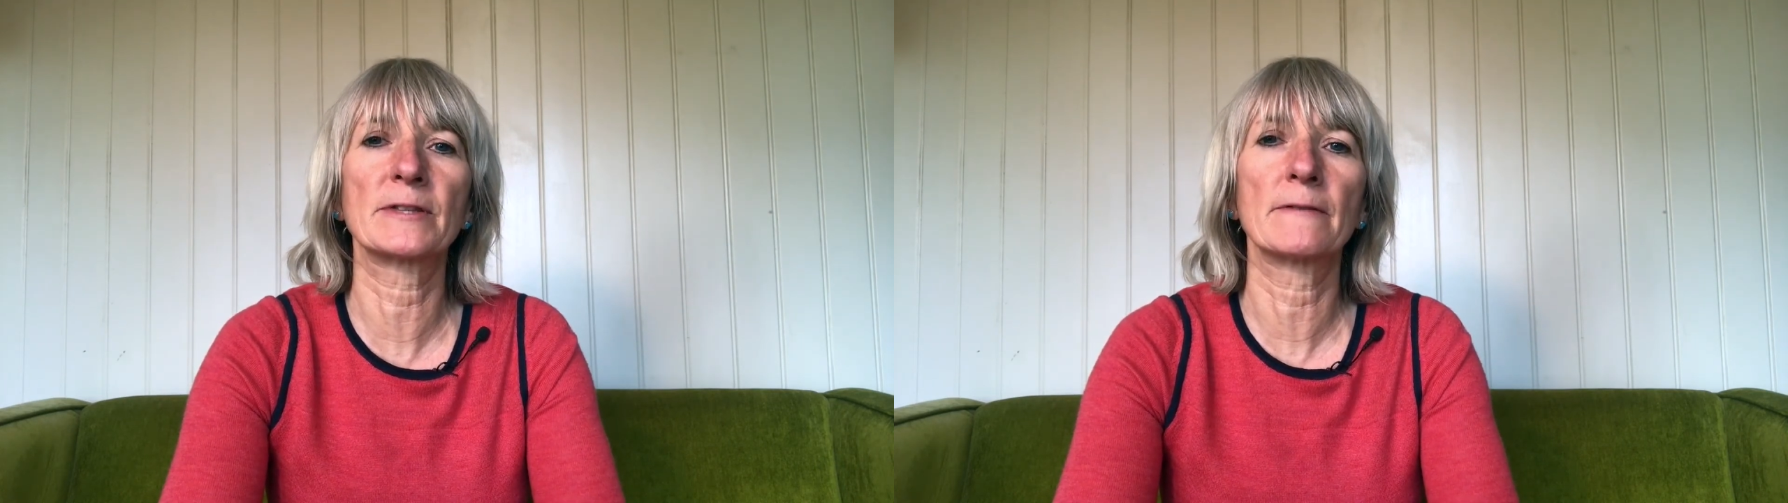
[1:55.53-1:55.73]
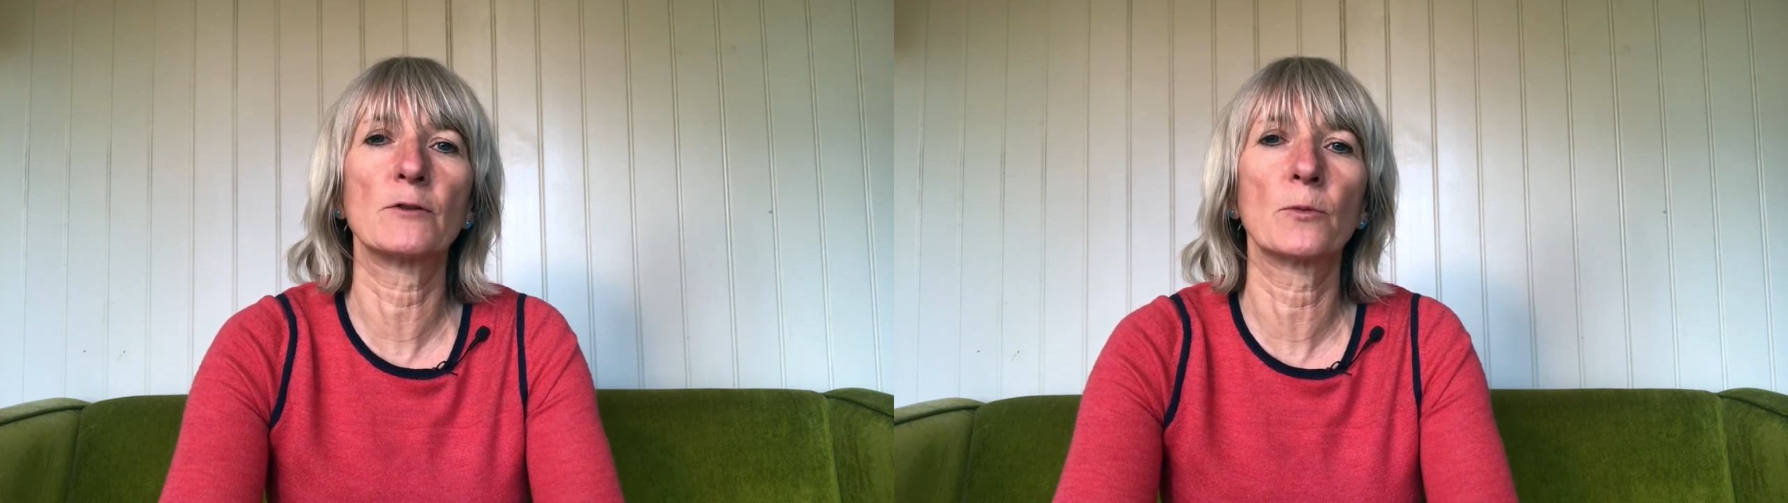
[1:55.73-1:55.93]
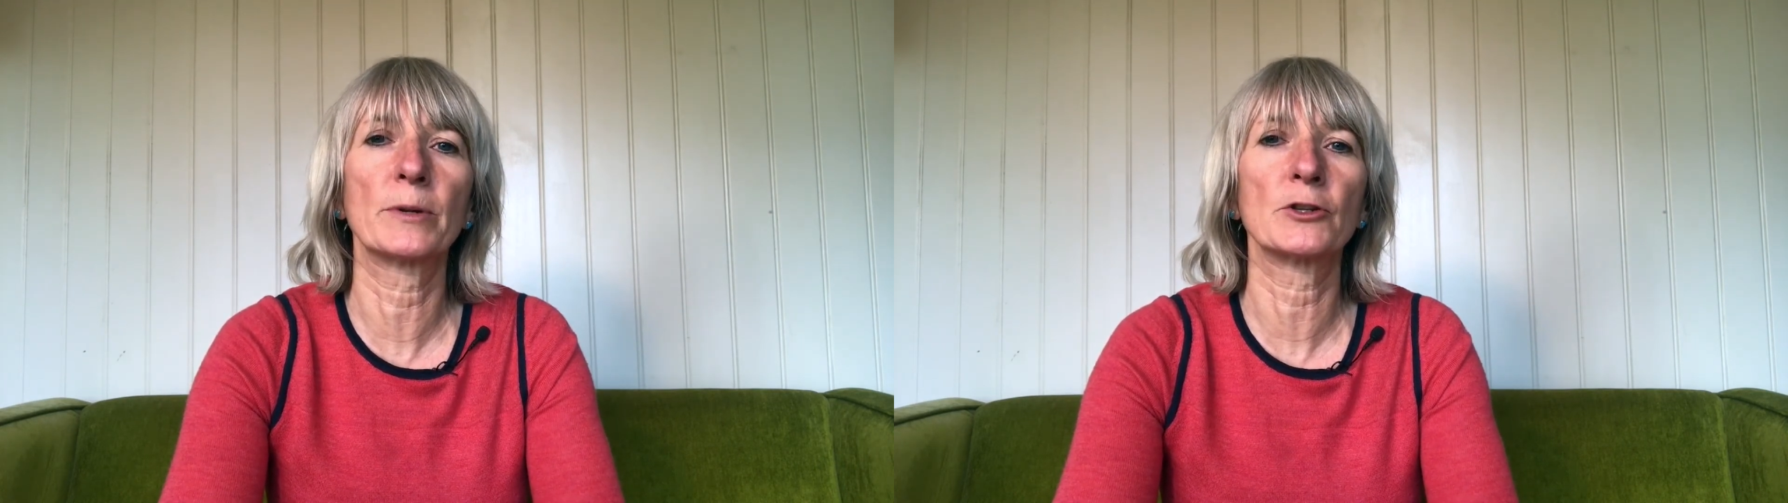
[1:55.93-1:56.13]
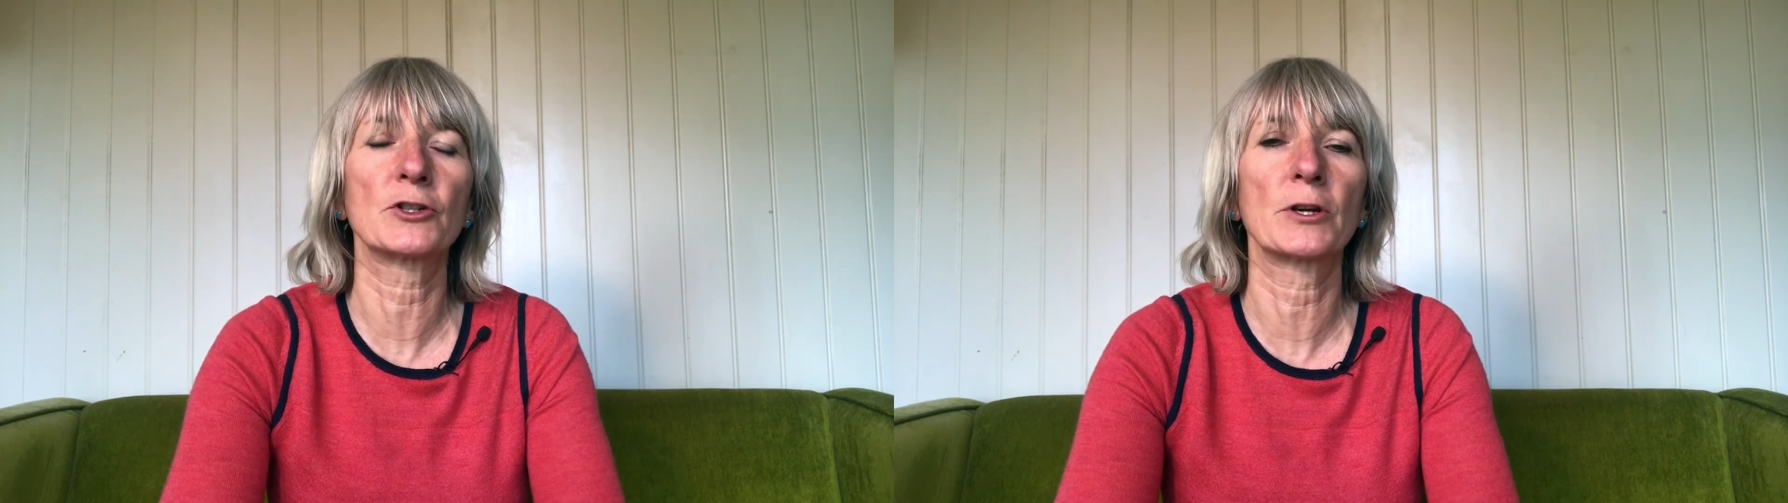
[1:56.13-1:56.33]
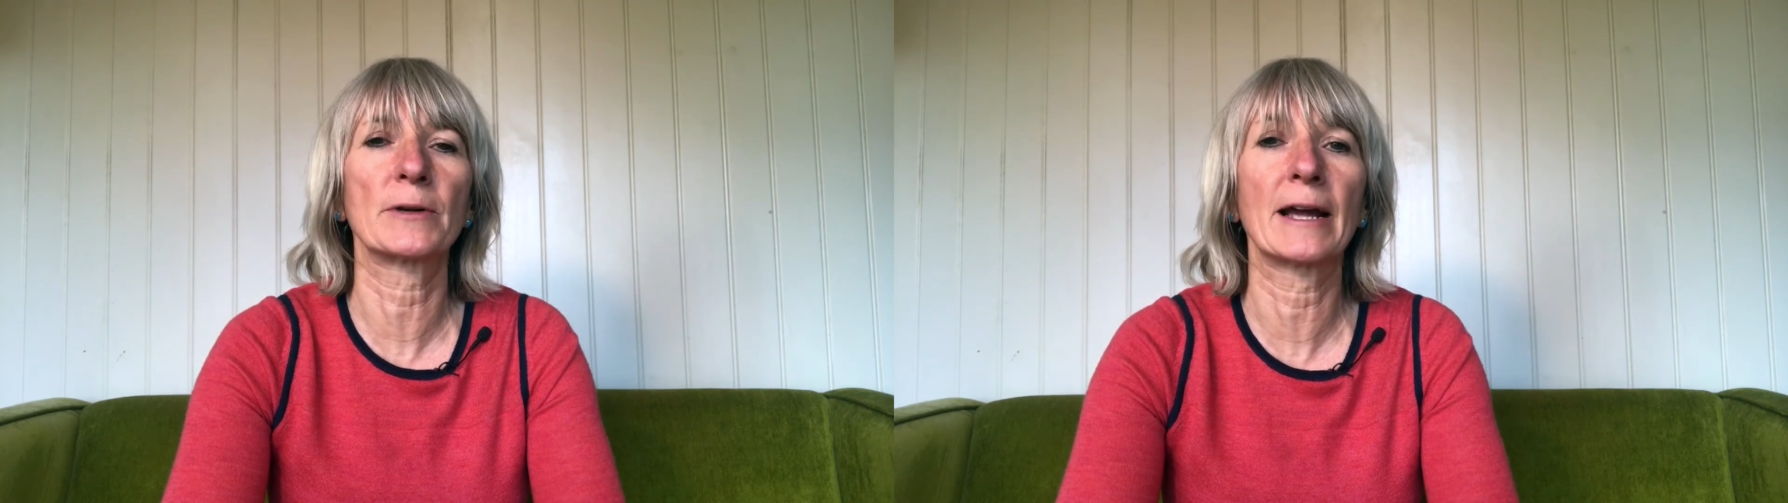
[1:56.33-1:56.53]
they've not been
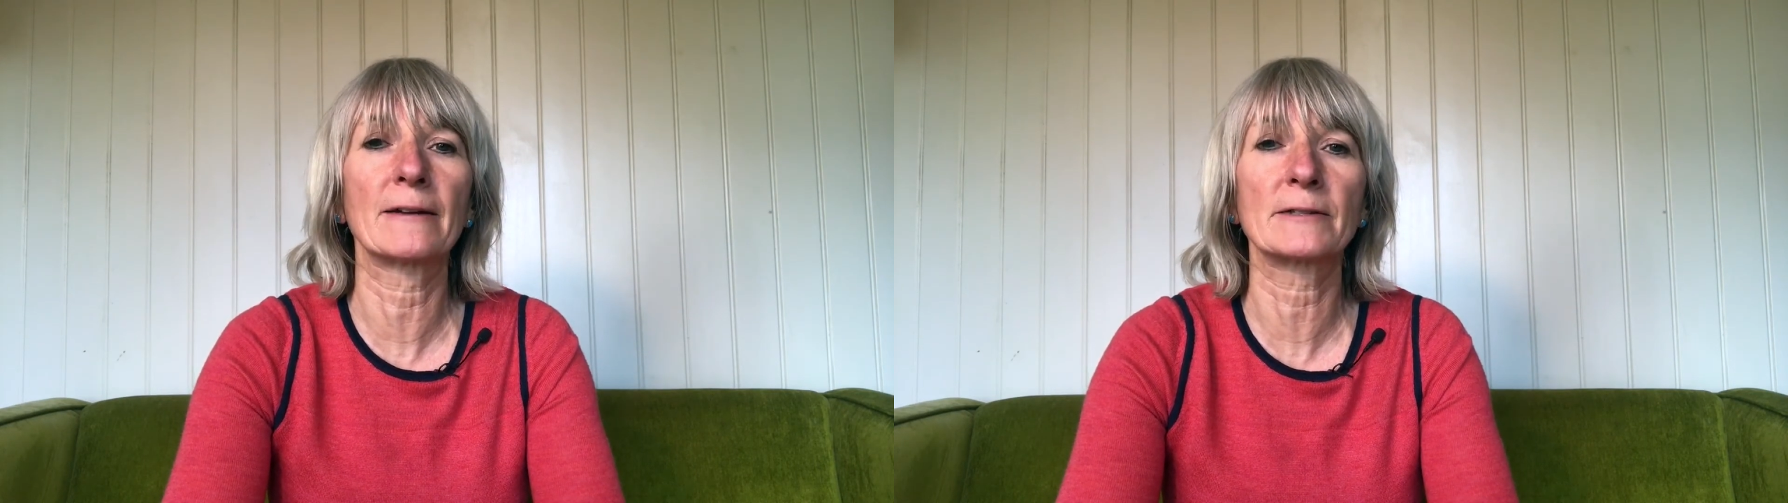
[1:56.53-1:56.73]
shown how